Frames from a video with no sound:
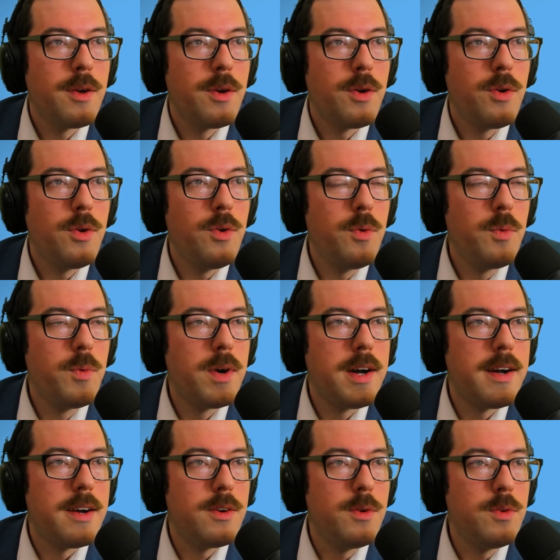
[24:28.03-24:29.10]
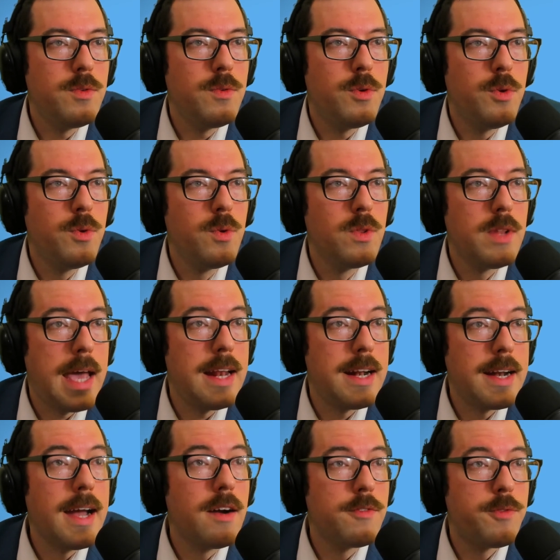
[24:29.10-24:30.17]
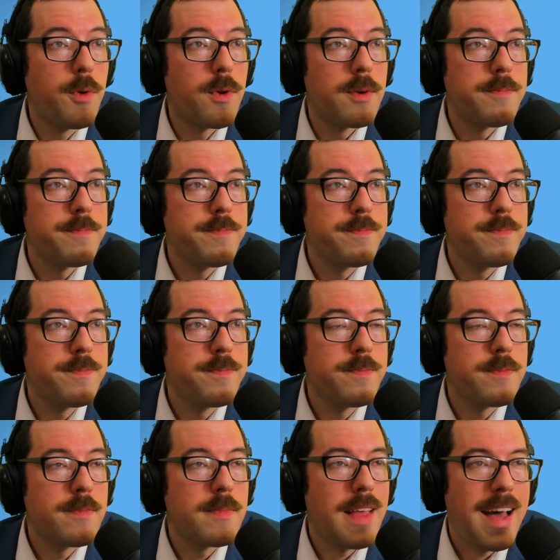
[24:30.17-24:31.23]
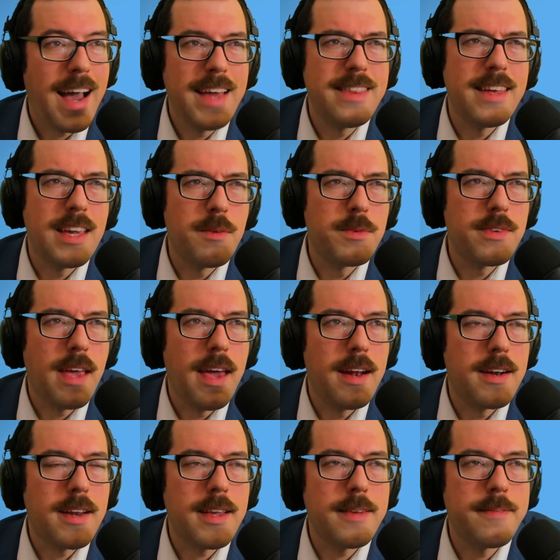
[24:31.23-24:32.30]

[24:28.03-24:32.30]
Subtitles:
who laid it out for him. I think it was Hannity.